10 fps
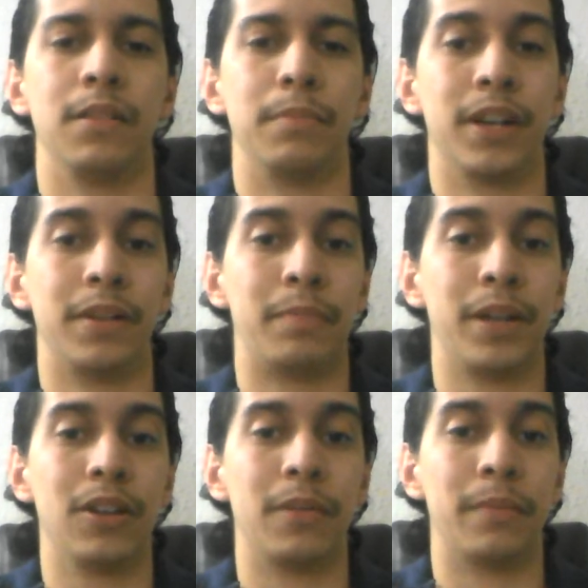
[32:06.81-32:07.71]
But
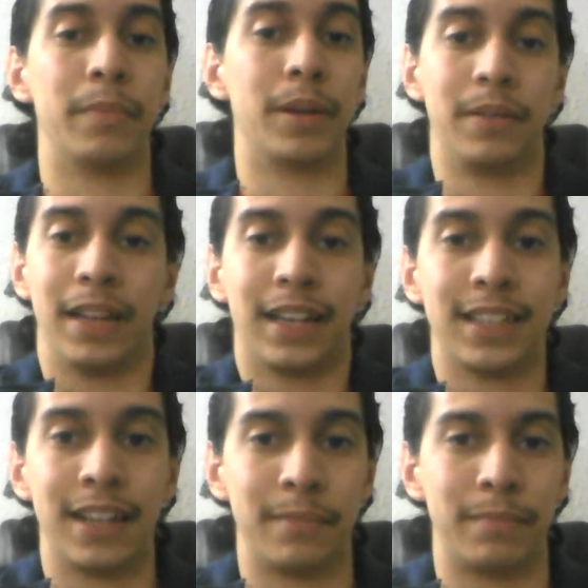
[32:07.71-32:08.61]
like I
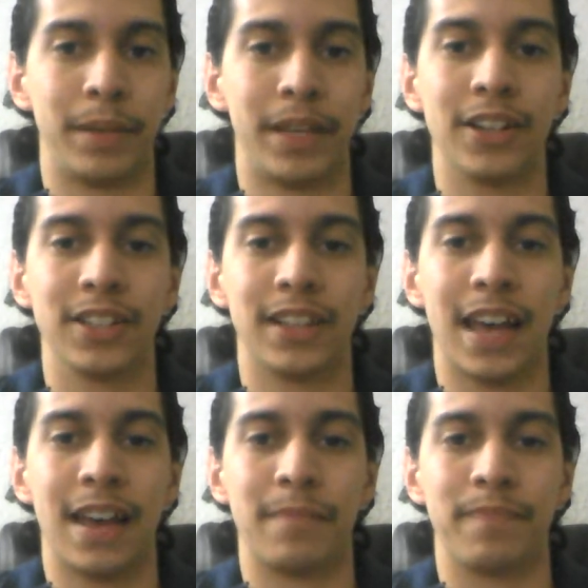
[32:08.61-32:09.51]
said, because of
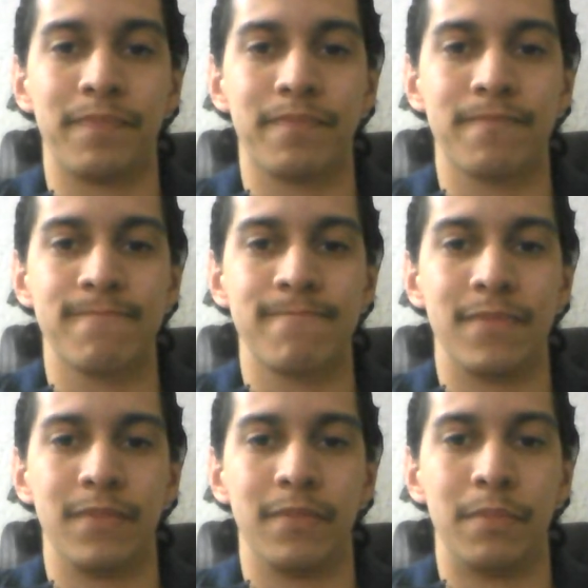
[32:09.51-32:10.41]
that,
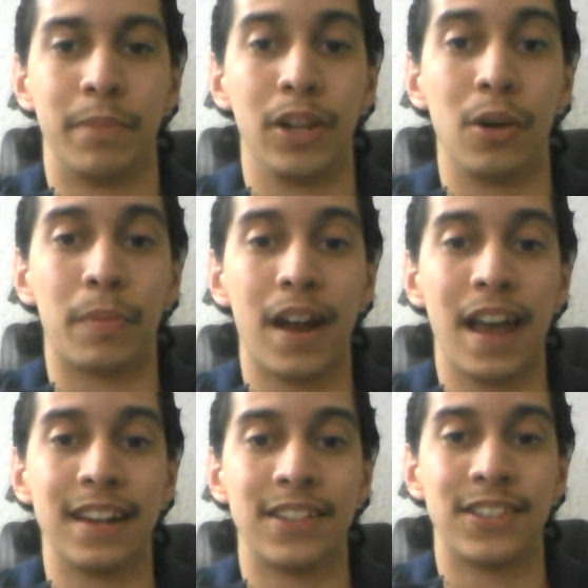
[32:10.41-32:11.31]
Bill
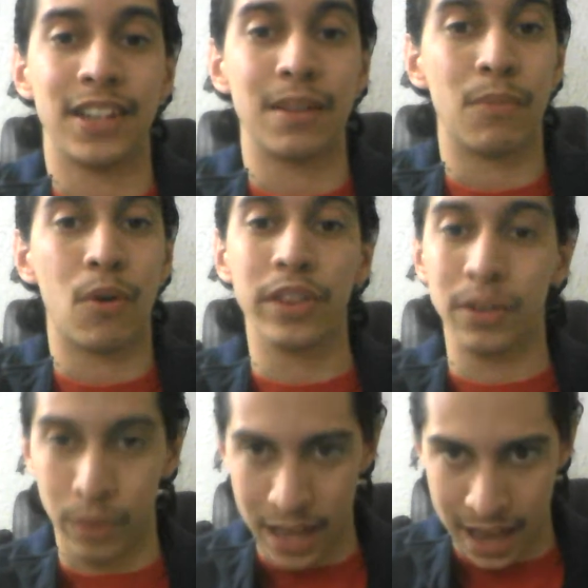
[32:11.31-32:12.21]
O'Brien has seen more
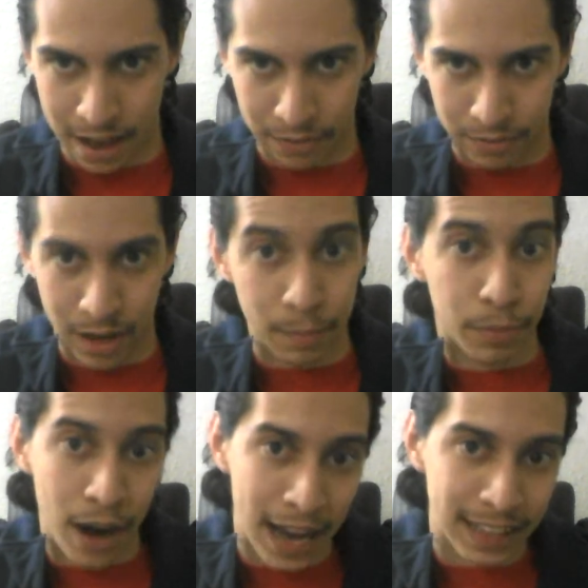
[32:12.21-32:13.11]
than we have in
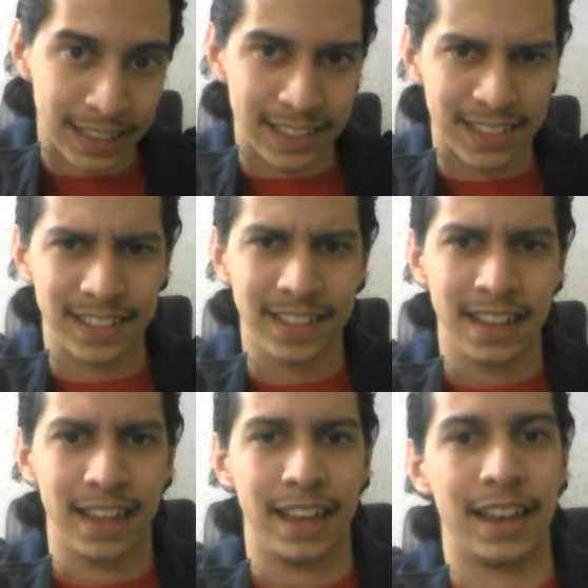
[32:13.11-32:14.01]
practice,
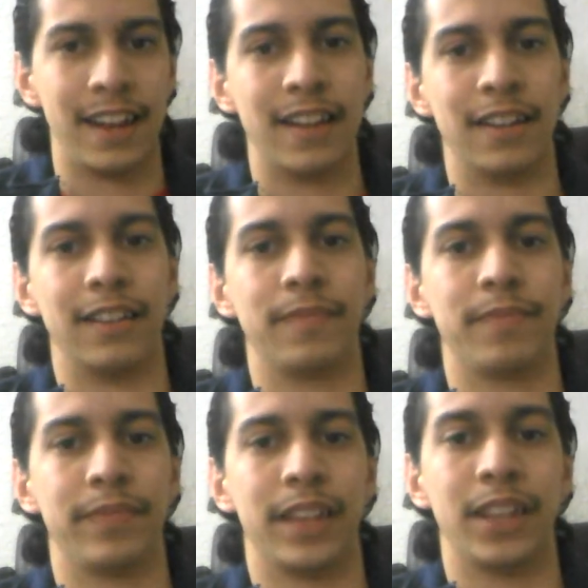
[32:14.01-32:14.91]
in
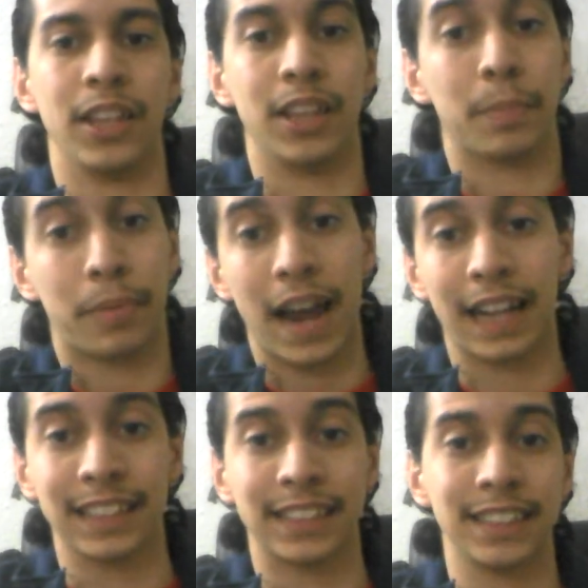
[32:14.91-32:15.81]
the
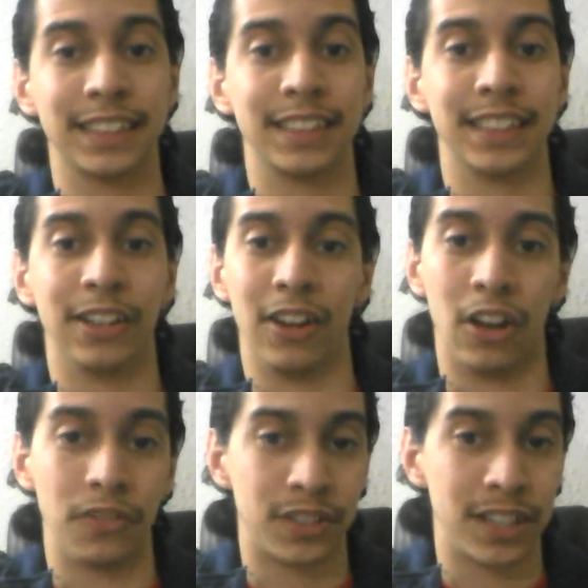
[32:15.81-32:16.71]
practices, in
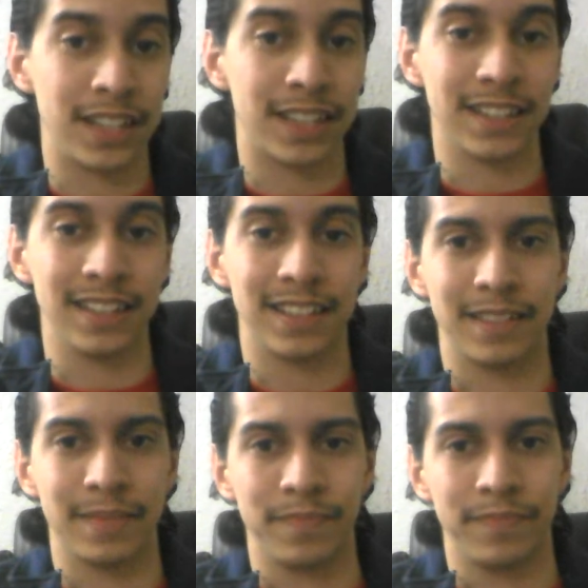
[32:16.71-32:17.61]
off
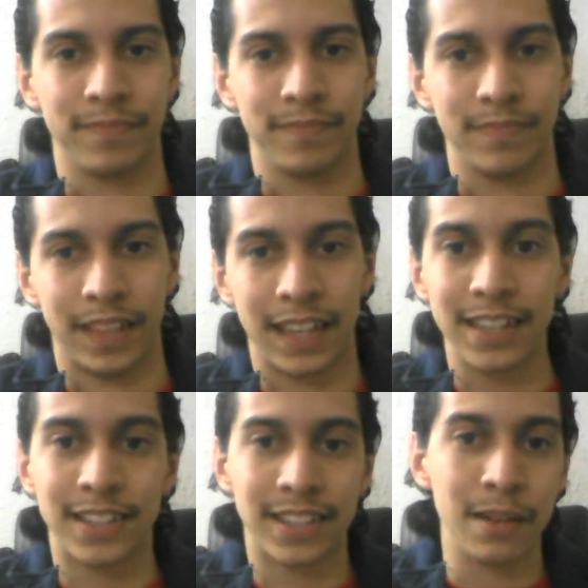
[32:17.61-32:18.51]
seasons.
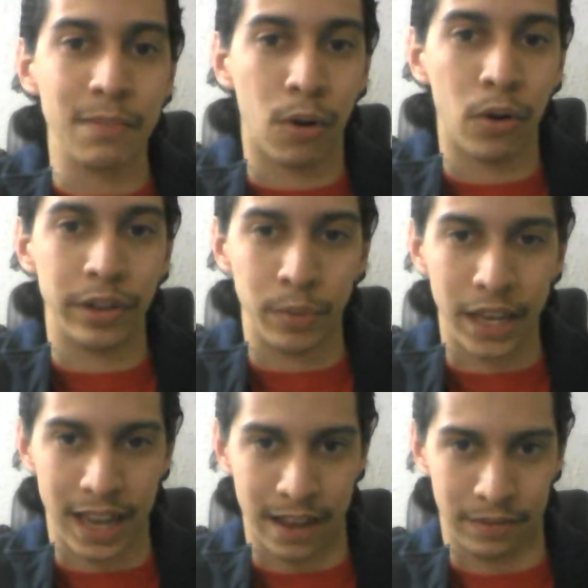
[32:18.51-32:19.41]
He's seen more than
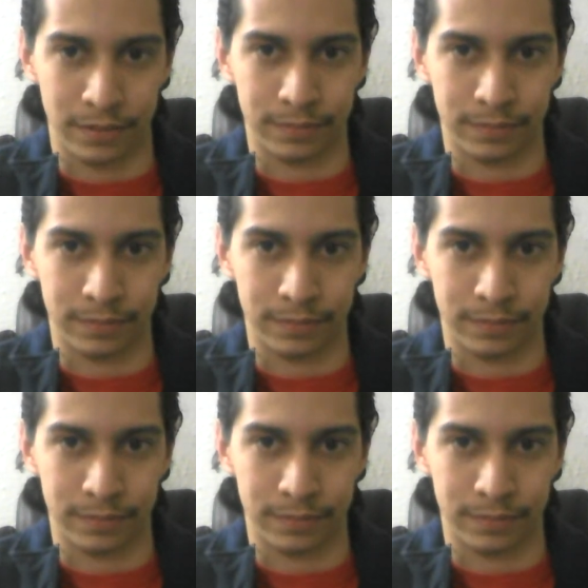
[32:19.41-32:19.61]
we have.